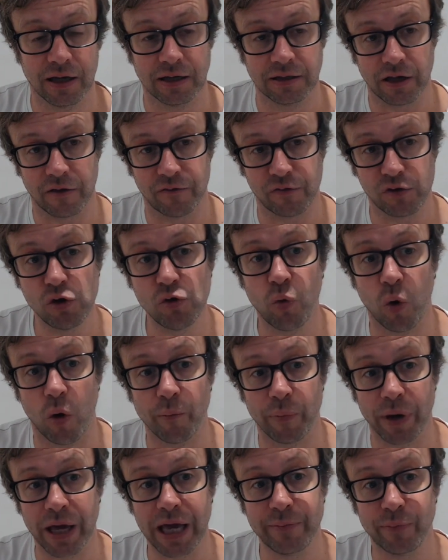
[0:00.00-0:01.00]
So right. if you
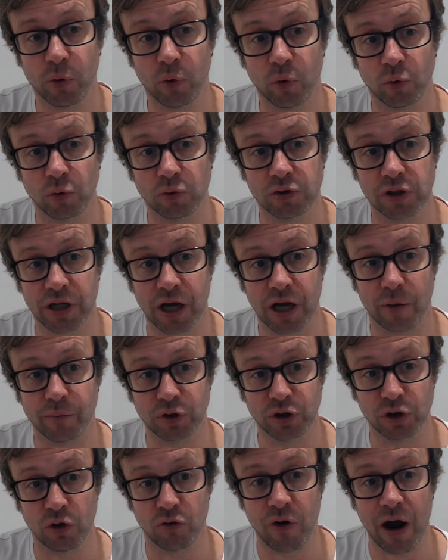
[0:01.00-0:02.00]
want people to come
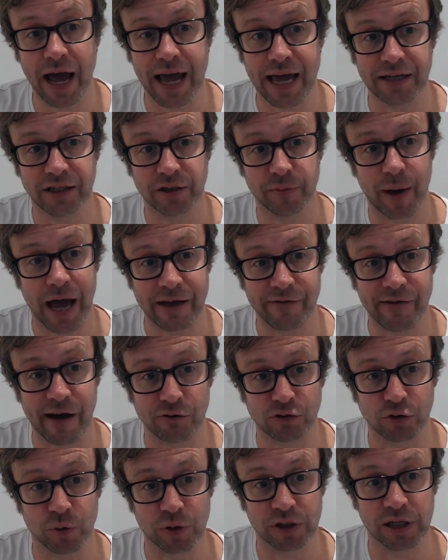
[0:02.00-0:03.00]
to your aid to behave
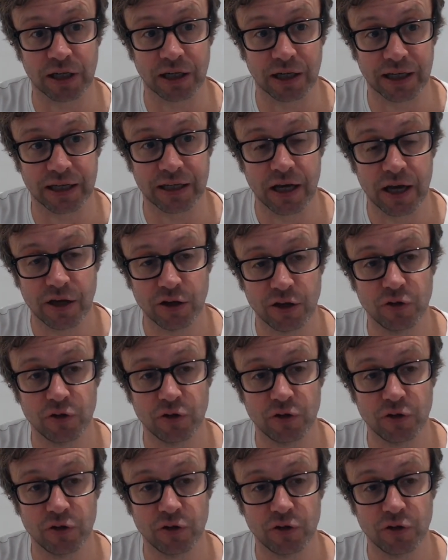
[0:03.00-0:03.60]
altruistically,